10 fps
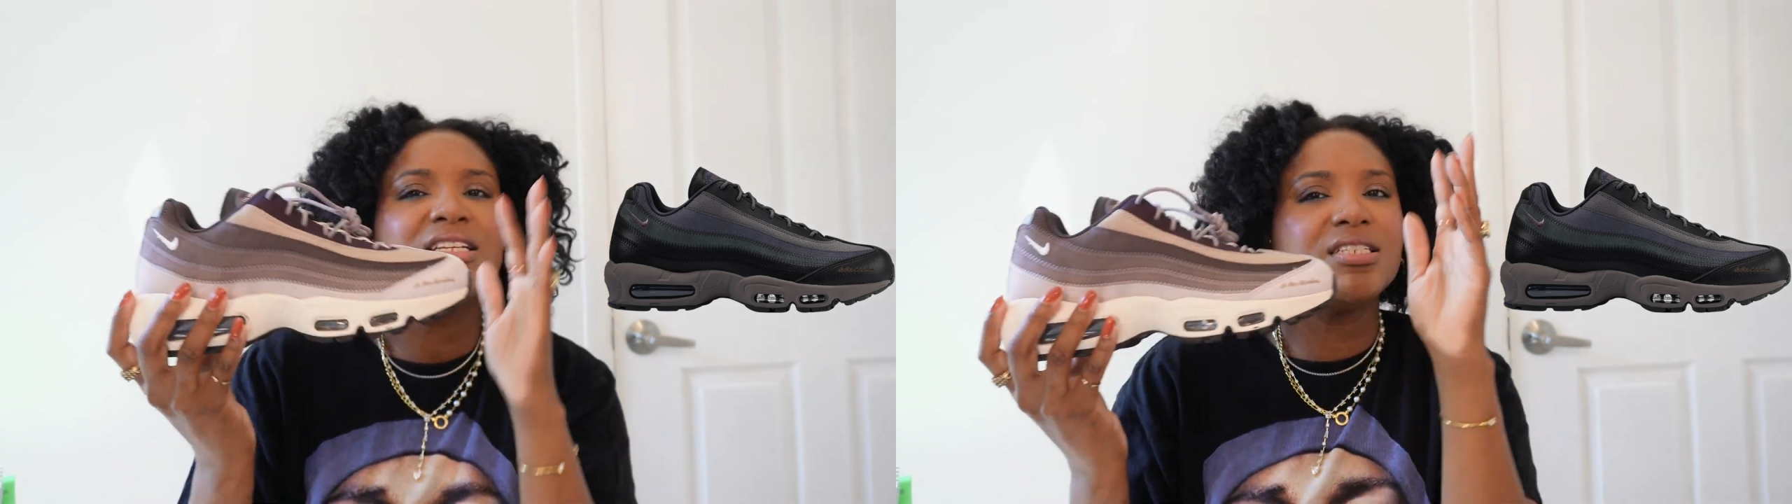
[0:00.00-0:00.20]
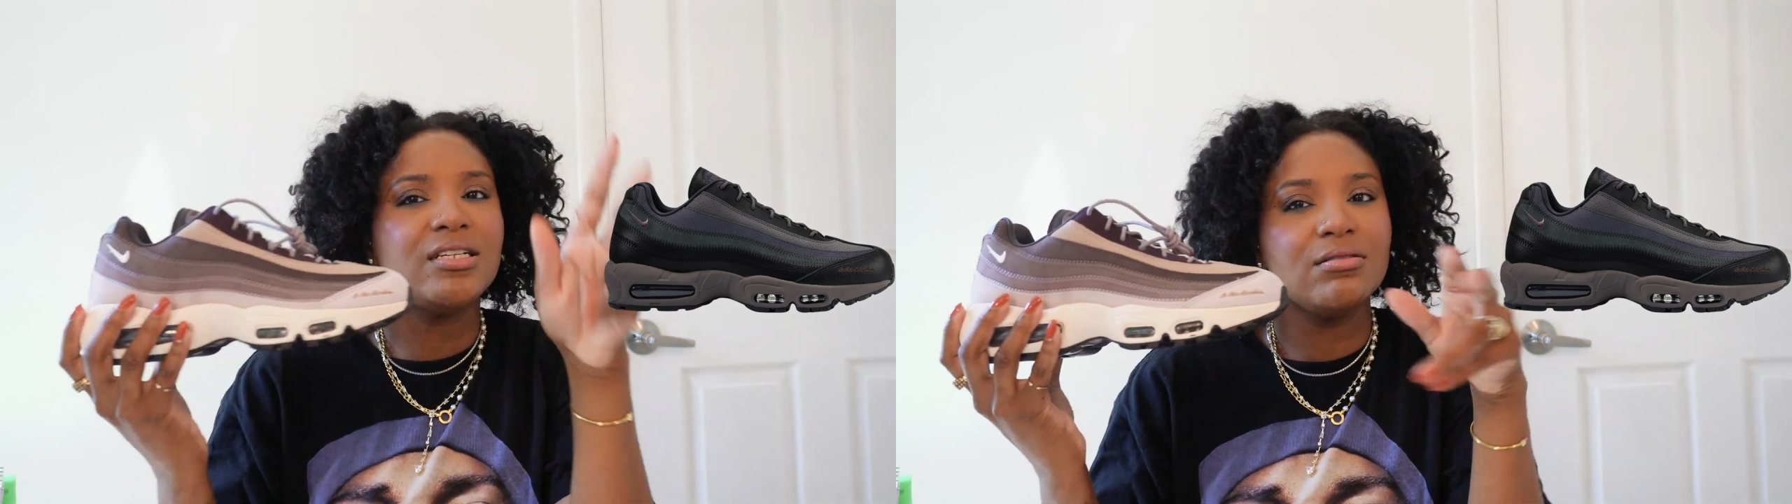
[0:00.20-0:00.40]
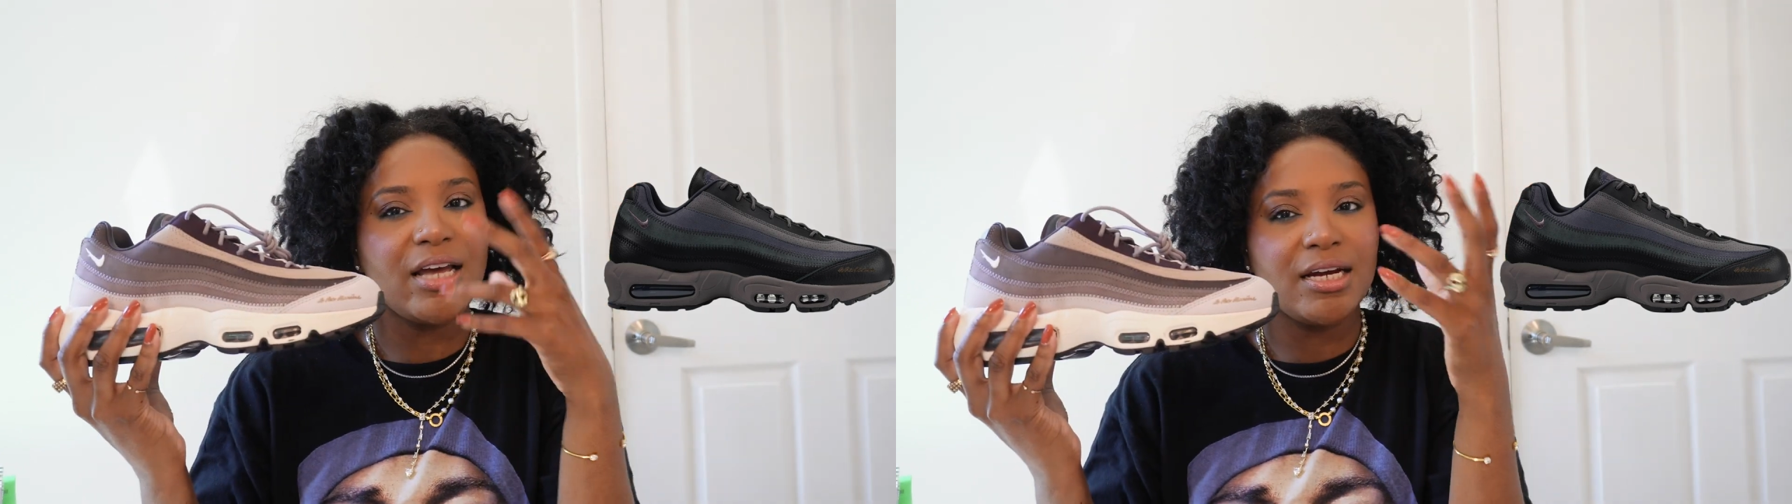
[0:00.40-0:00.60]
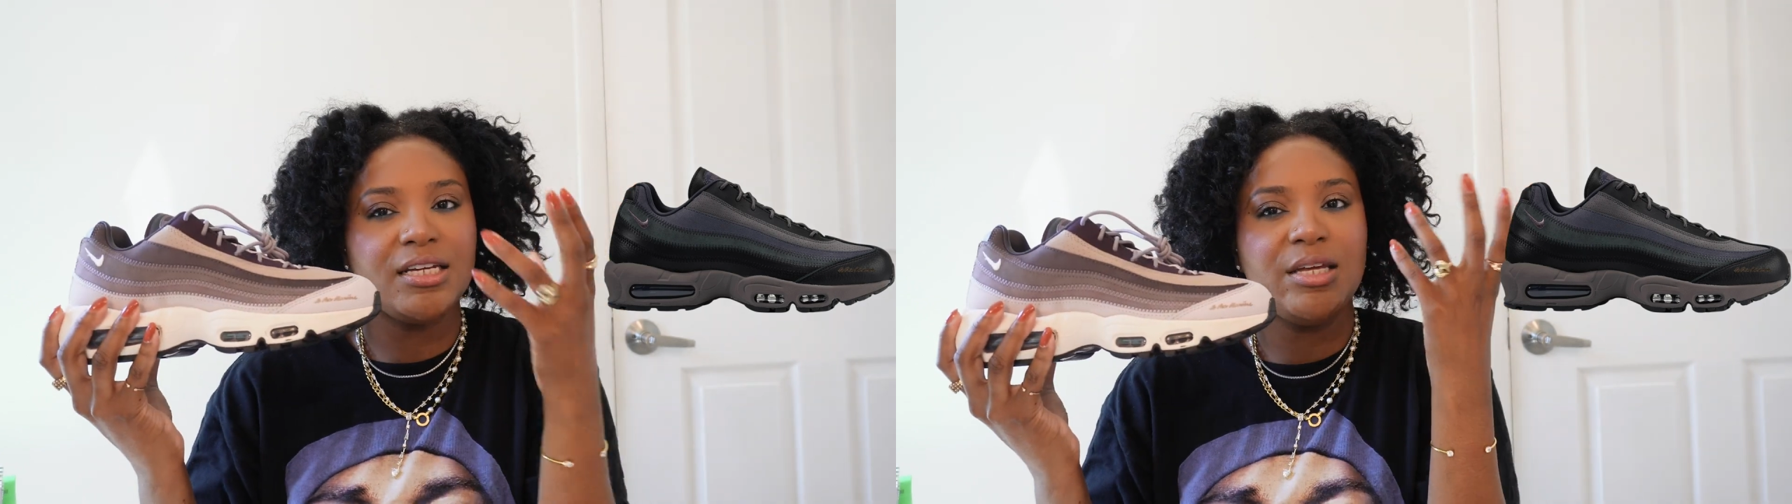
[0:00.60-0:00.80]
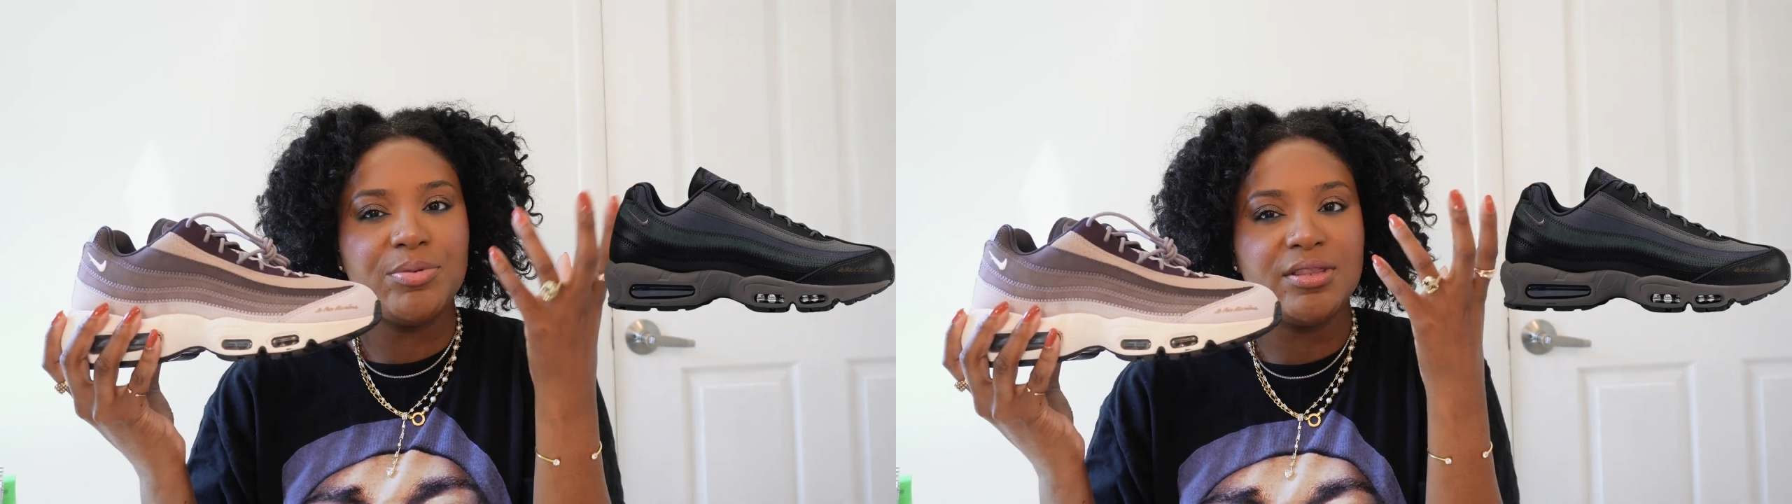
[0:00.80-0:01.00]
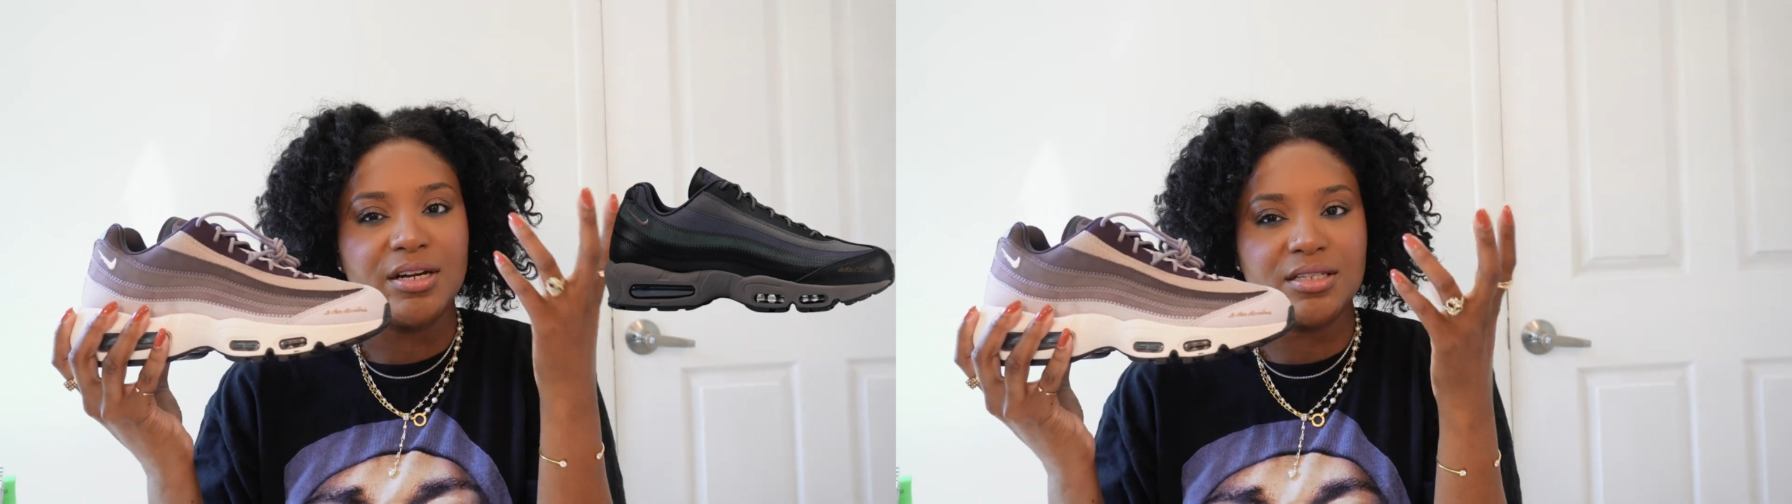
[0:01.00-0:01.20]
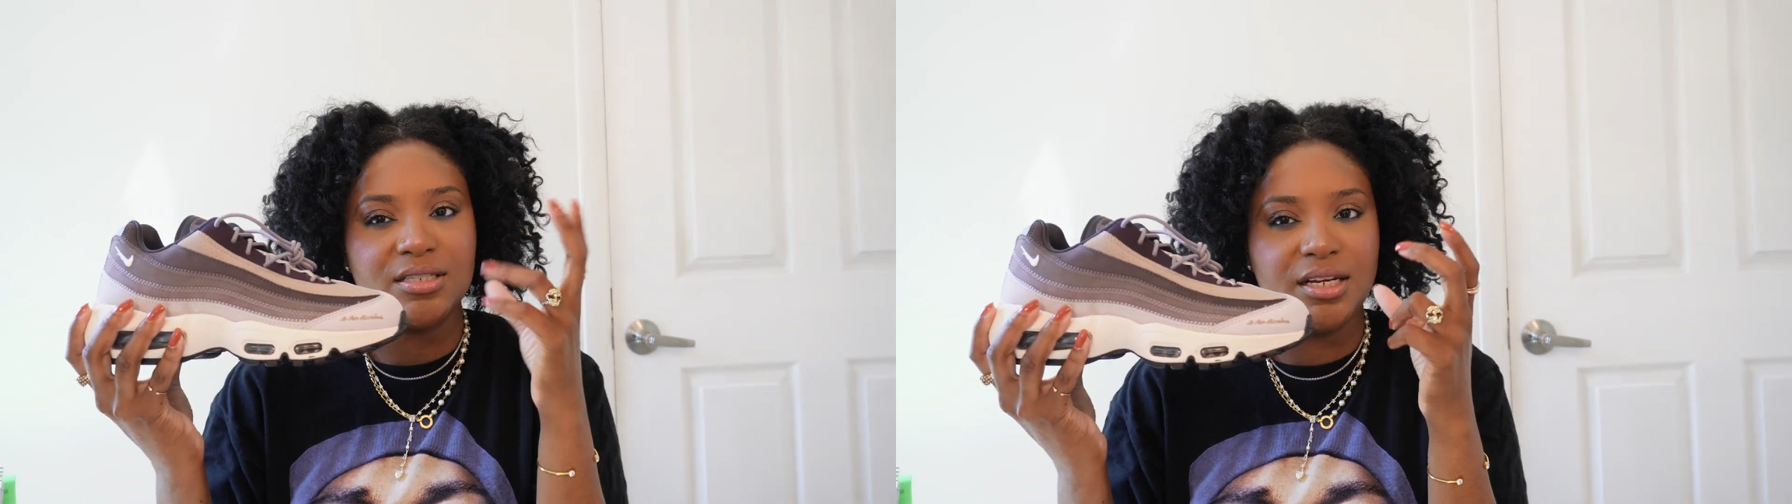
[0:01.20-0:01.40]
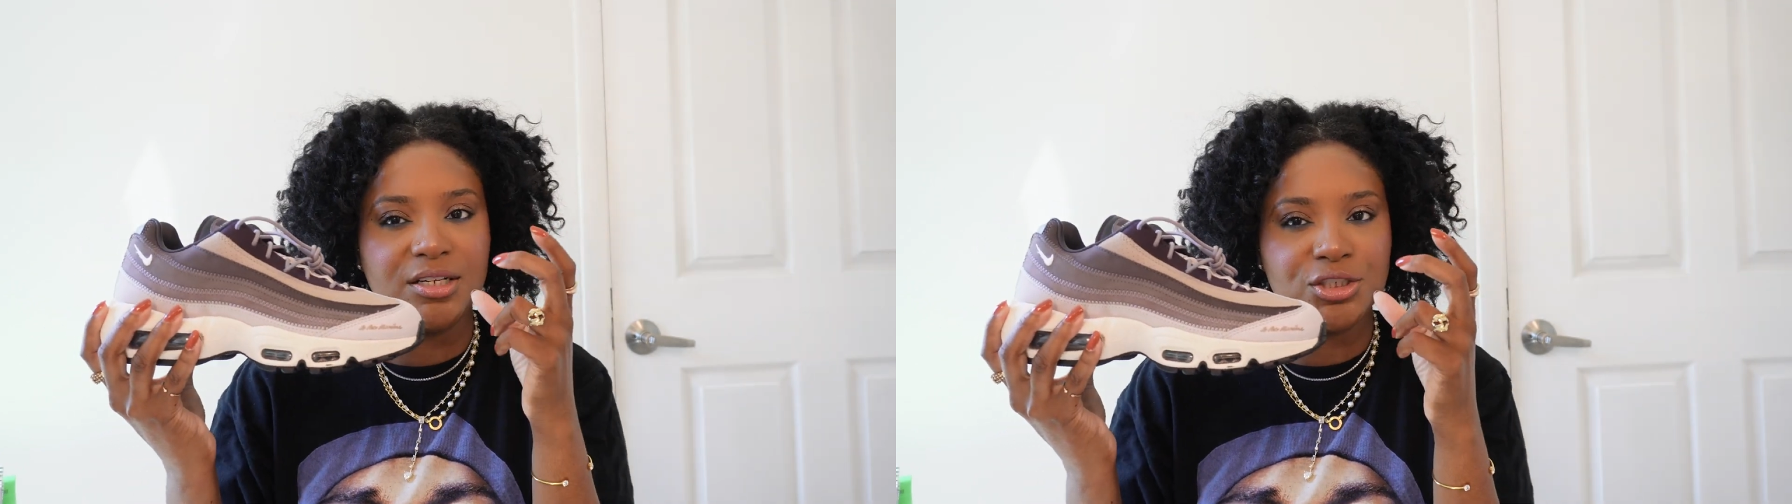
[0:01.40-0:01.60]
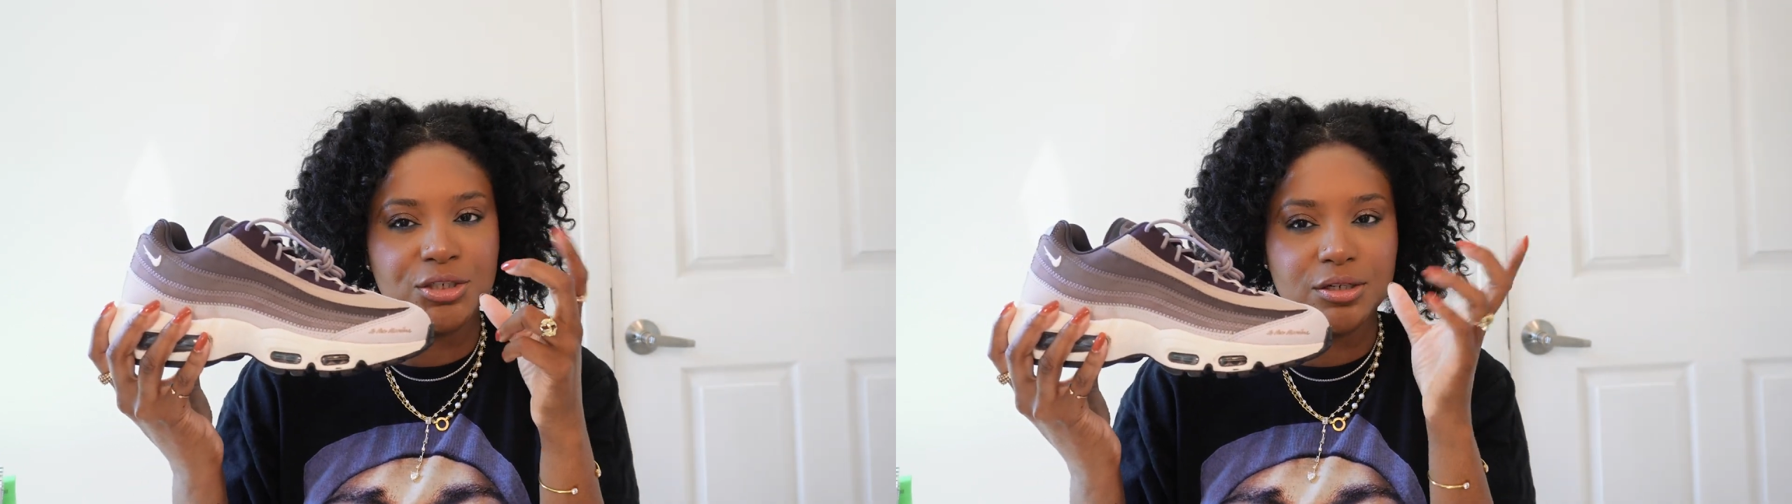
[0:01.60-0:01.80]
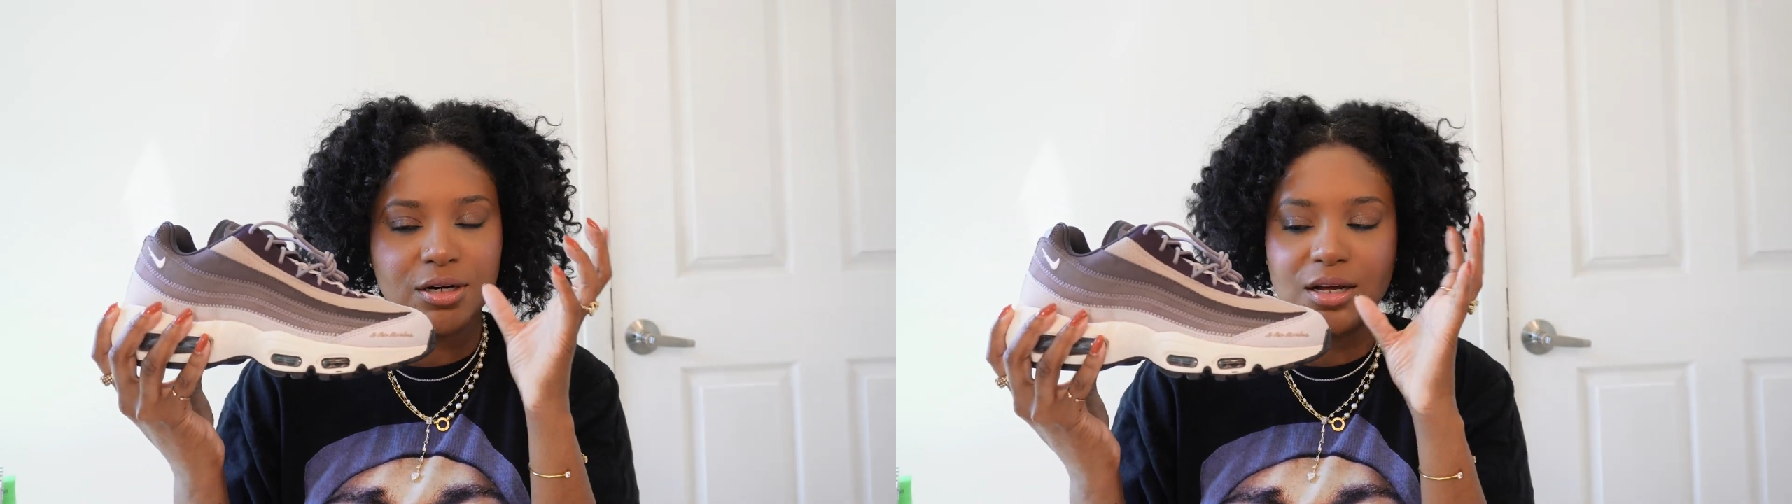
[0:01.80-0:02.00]
Still kind of keeping their
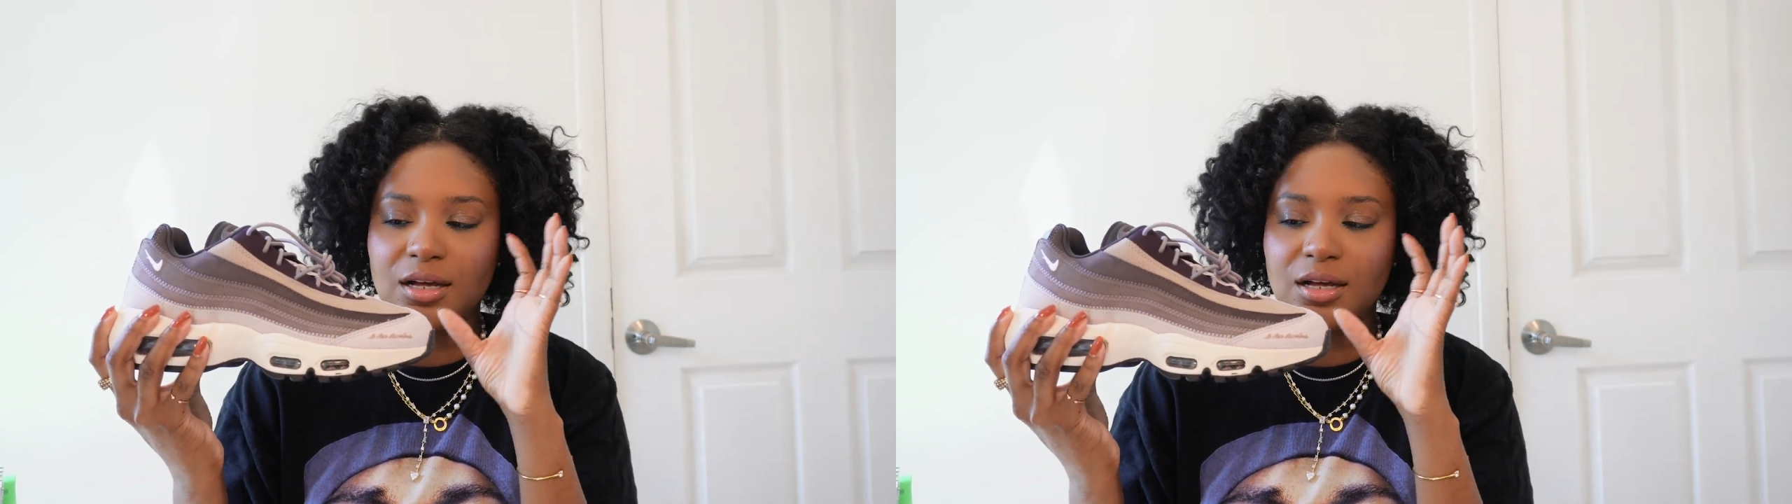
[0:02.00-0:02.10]
signature